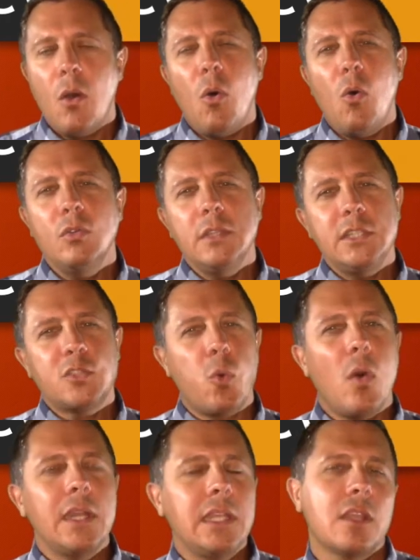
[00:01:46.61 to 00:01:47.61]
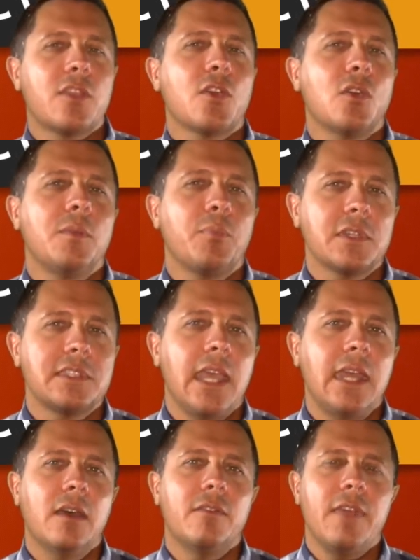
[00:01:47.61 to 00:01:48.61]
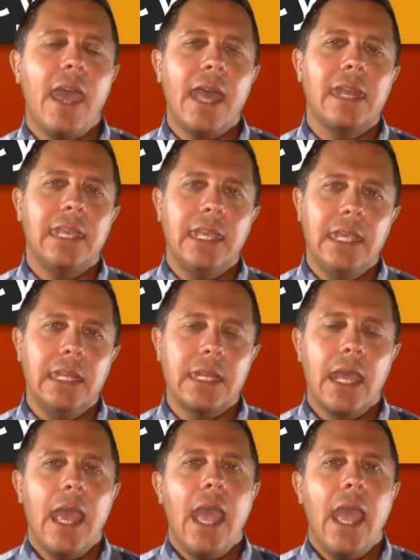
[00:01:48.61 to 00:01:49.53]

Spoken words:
only 20 to 30% of that heat